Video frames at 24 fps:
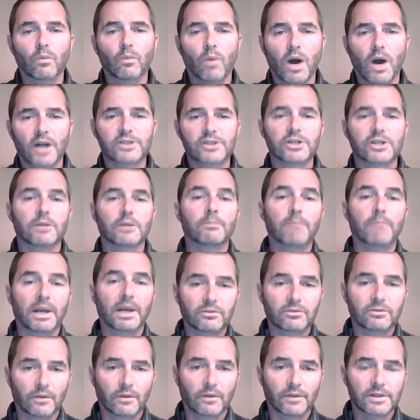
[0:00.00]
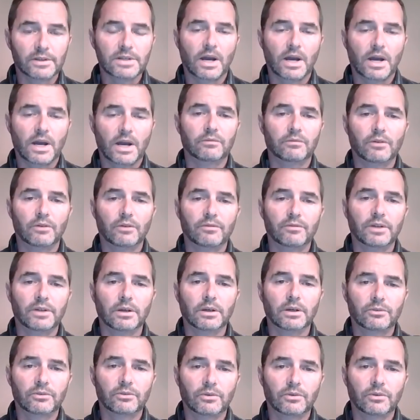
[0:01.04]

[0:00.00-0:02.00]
watch it based on the title of your video.